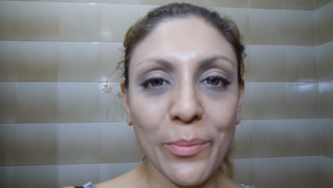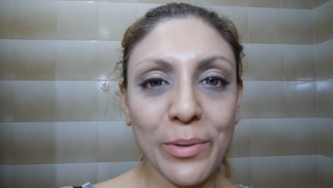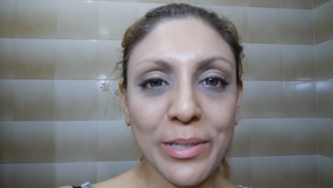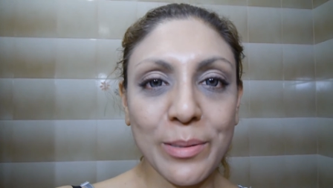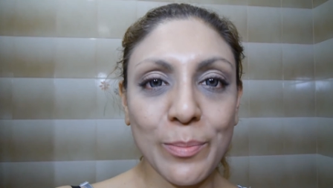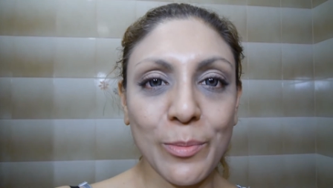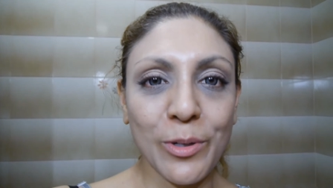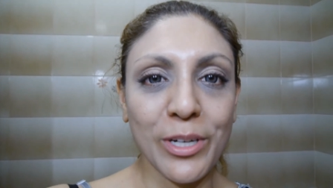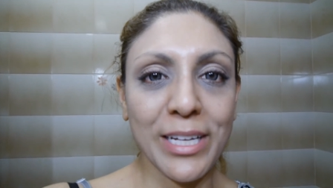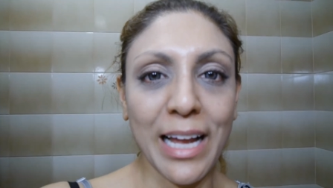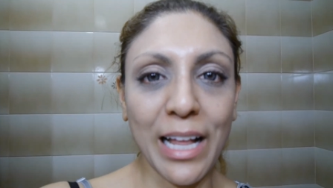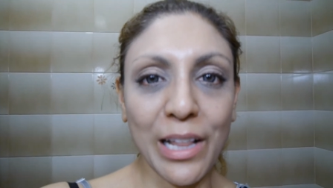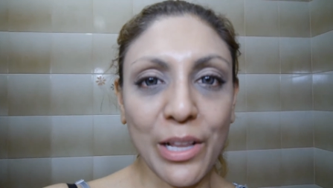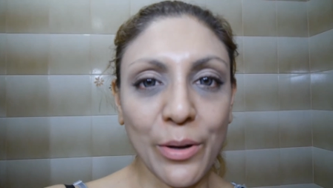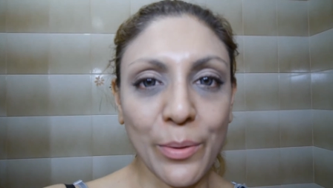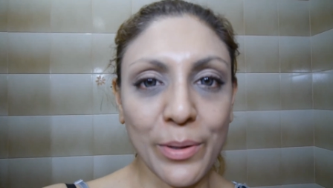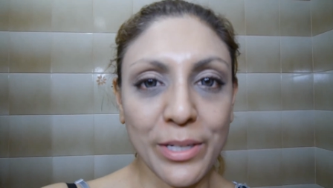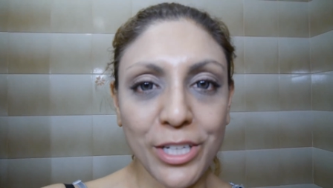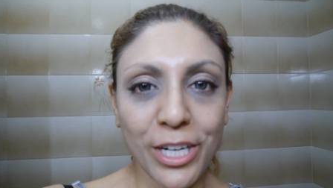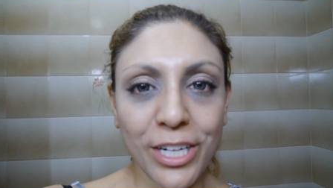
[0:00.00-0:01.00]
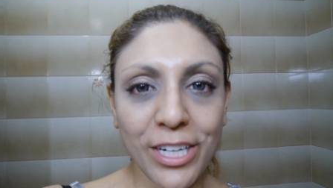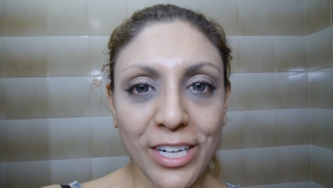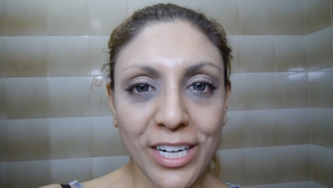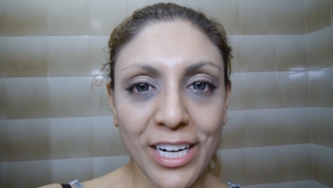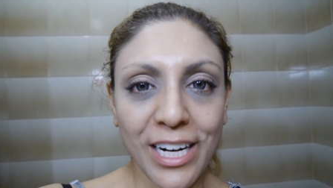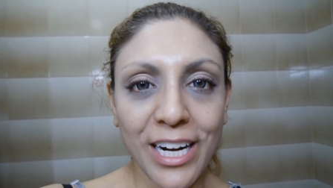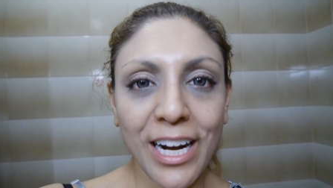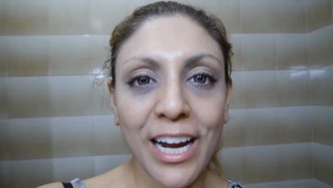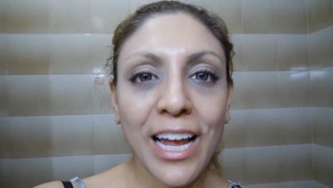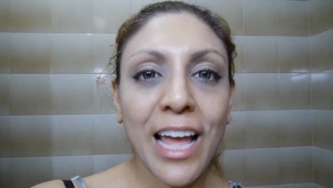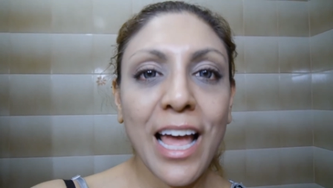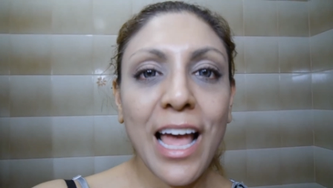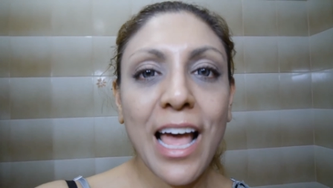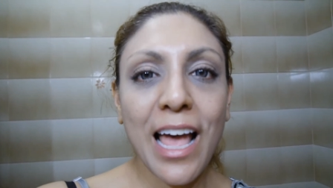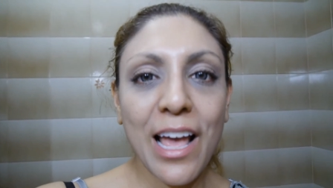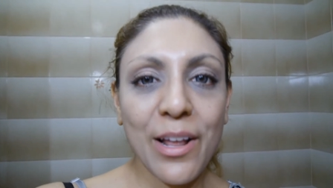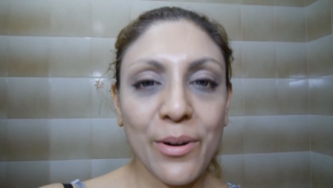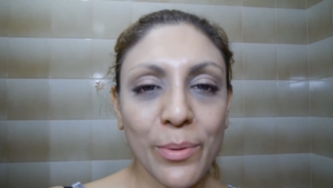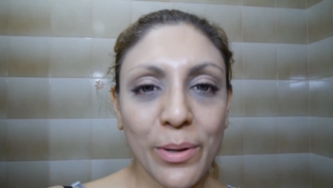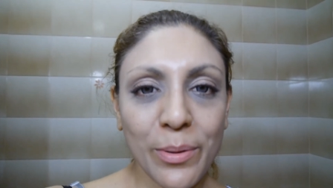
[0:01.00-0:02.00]
was more yellow and darker
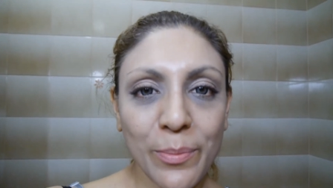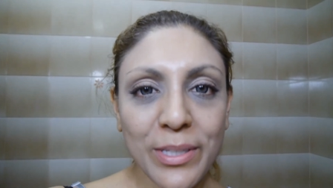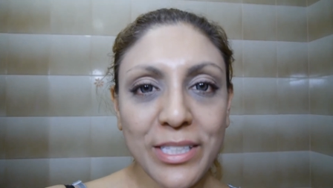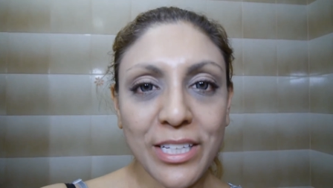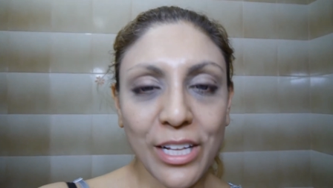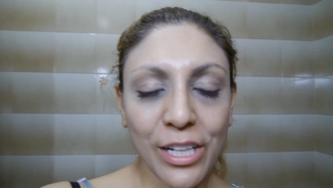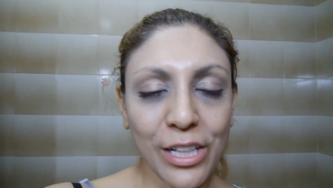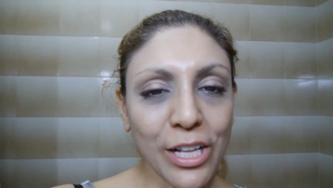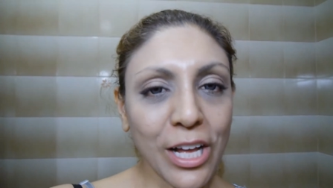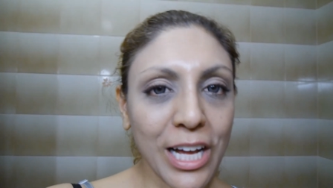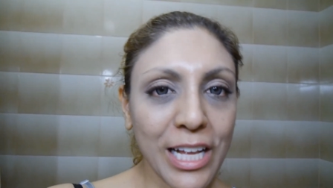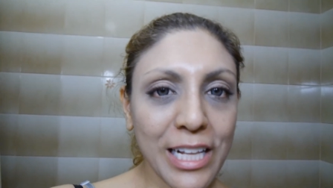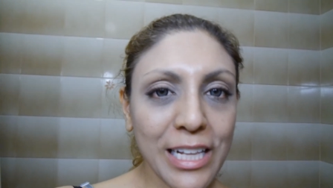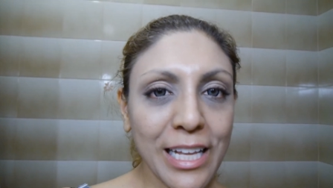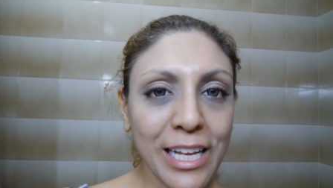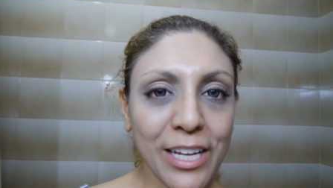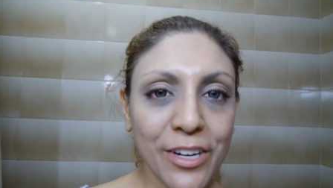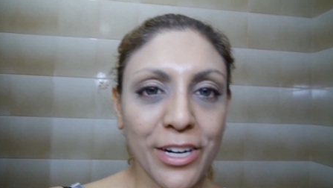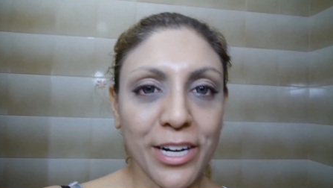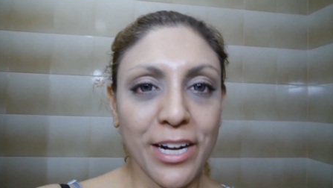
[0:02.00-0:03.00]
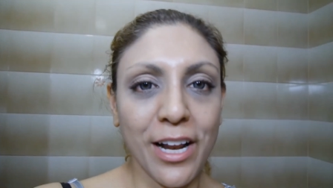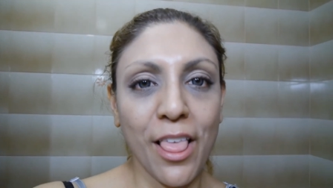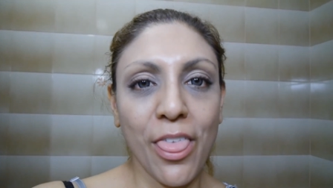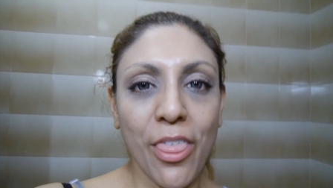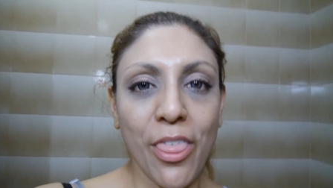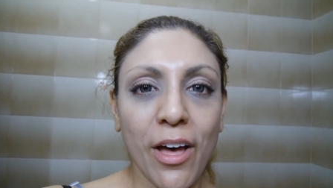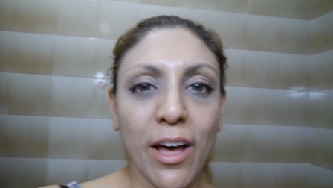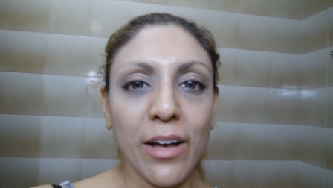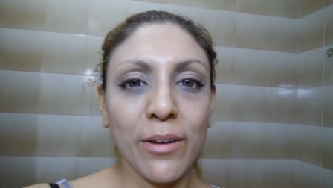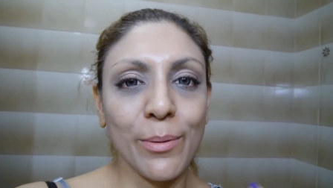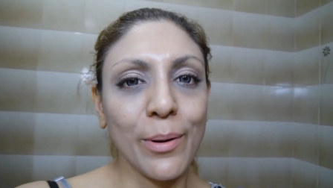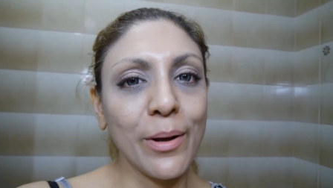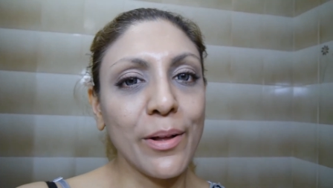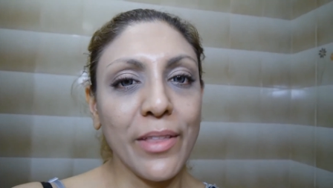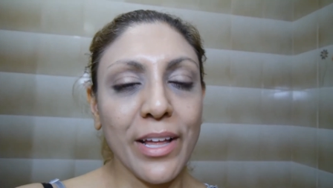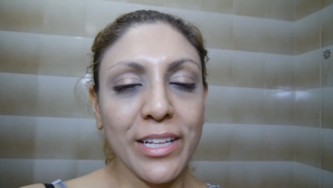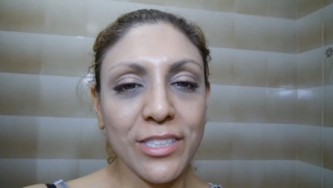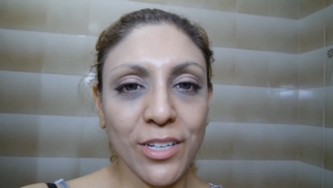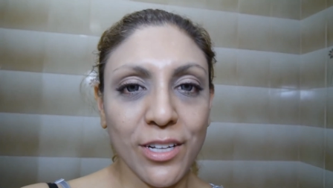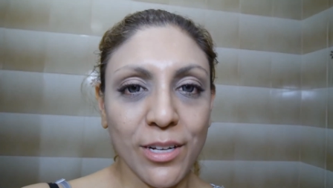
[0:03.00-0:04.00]
and one was a lot lighter, and I thought, oh,
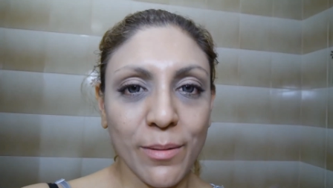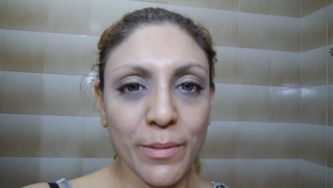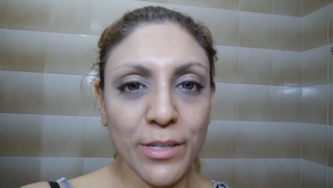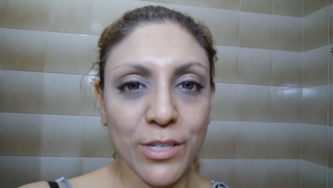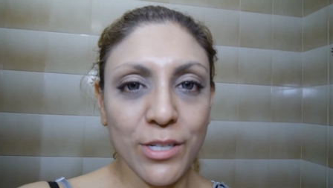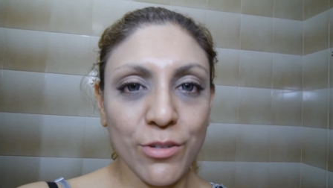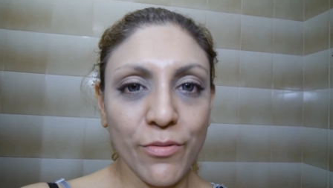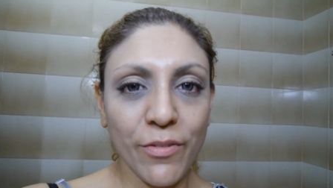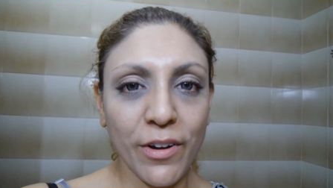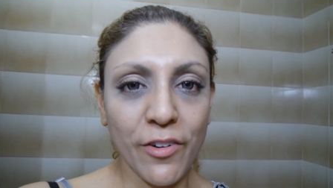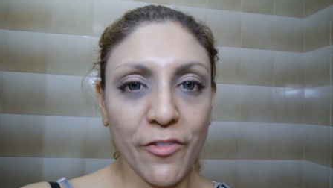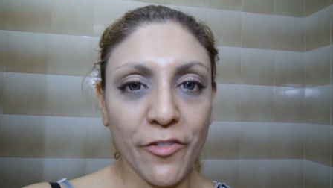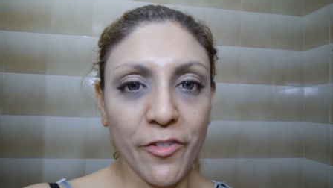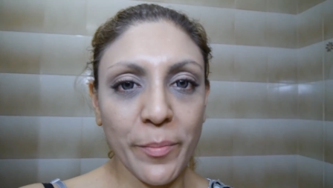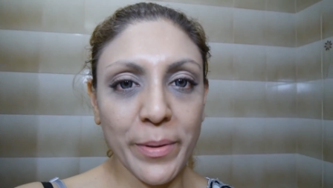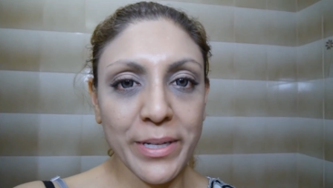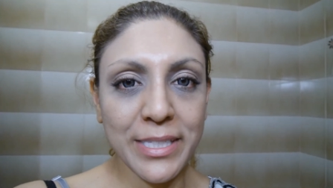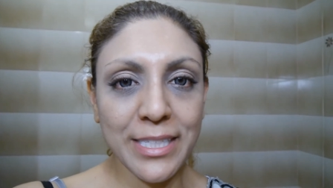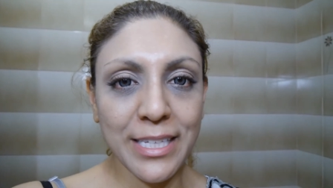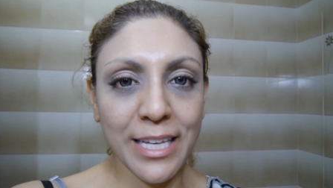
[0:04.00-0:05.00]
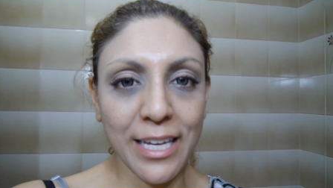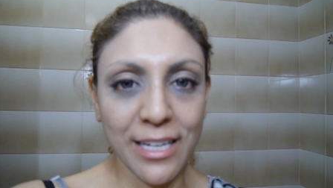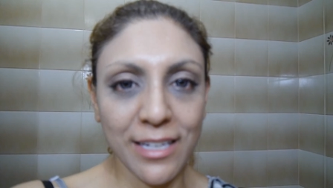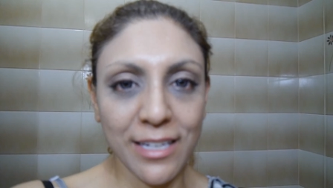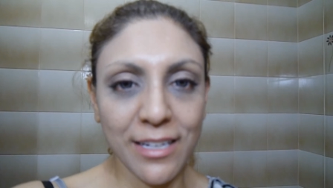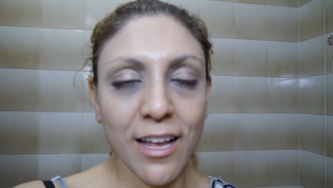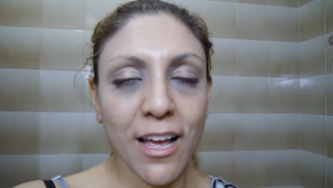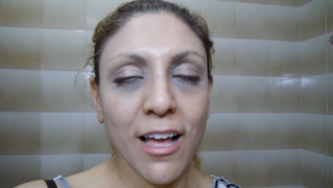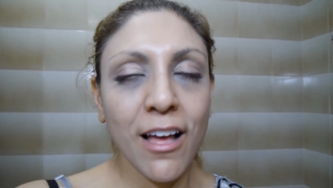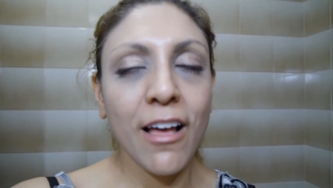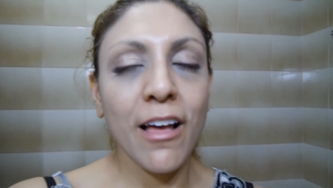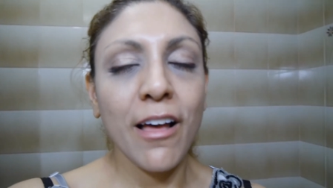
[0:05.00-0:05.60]
that's gonna be too fair for my skin.